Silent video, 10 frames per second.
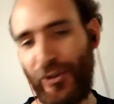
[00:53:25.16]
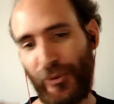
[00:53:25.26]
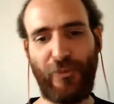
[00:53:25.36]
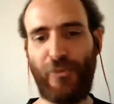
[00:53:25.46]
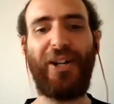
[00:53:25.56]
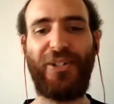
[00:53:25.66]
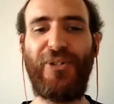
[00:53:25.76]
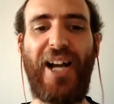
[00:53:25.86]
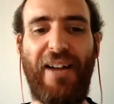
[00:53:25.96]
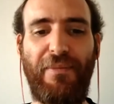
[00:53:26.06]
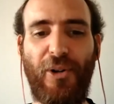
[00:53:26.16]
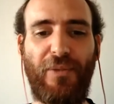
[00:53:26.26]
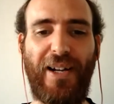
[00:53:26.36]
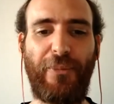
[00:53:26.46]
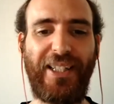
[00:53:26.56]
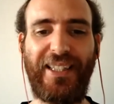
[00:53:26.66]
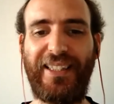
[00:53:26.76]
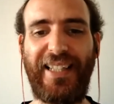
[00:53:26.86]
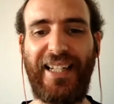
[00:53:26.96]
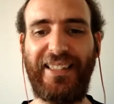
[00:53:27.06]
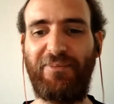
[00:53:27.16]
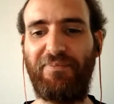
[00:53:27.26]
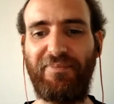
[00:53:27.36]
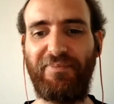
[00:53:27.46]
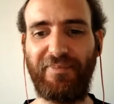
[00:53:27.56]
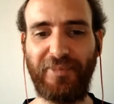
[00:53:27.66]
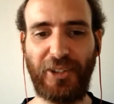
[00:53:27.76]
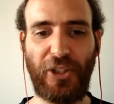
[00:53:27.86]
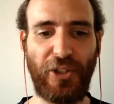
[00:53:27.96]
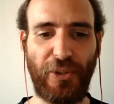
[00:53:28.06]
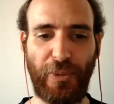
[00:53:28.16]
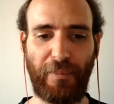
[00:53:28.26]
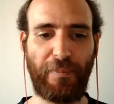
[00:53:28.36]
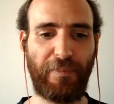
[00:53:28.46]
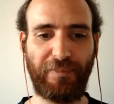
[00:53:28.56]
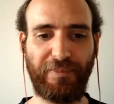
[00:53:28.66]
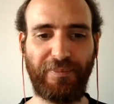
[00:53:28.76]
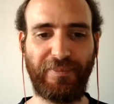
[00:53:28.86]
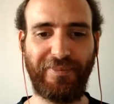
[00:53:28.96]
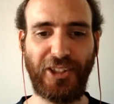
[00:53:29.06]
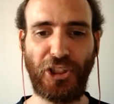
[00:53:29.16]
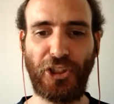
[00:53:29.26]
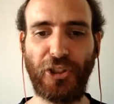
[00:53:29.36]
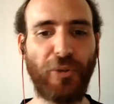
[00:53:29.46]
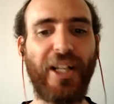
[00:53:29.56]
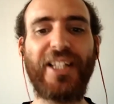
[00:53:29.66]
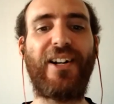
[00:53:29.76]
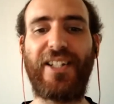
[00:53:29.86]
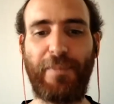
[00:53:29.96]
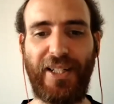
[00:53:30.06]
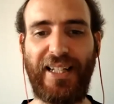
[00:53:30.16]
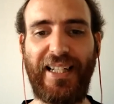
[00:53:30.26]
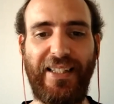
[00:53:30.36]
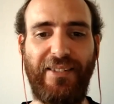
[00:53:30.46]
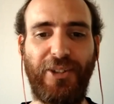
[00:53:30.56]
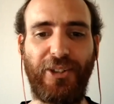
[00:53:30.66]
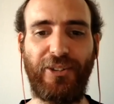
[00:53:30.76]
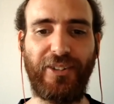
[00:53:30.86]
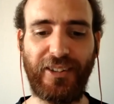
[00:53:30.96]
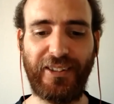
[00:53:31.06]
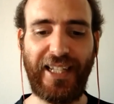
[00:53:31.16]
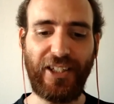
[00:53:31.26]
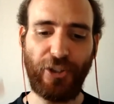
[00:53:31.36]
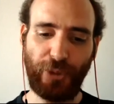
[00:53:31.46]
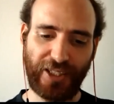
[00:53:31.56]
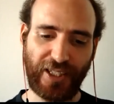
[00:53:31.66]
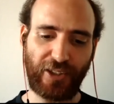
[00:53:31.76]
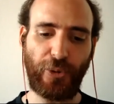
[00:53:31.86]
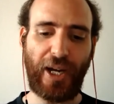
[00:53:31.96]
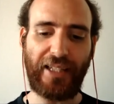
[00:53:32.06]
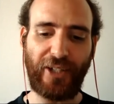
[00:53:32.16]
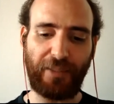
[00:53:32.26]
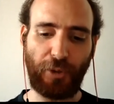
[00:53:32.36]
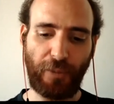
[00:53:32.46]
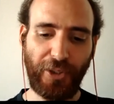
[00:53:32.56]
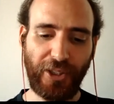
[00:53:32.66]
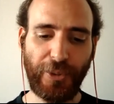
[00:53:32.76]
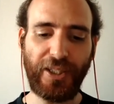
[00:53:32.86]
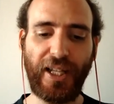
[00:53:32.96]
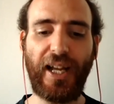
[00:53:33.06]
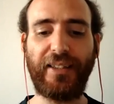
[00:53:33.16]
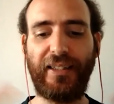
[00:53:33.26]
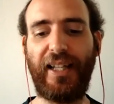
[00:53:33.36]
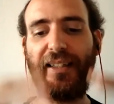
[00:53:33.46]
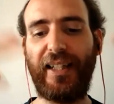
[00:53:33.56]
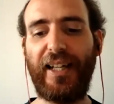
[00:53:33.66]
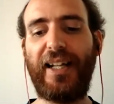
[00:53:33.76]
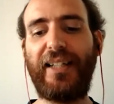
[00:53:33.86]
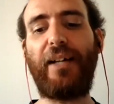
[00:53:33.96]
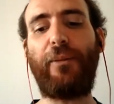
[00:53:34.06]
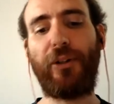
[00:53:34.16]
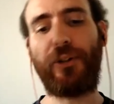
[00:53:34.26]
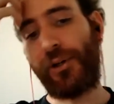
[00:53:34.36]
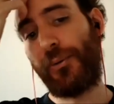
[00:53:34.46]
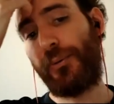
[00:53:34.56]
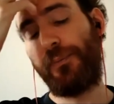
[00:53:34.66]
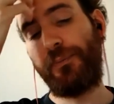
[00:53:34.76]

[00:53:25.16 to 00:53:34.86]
do what you have more fun with, then you will you will start something. And then you know, then you will start to attract more community with that and that that will grow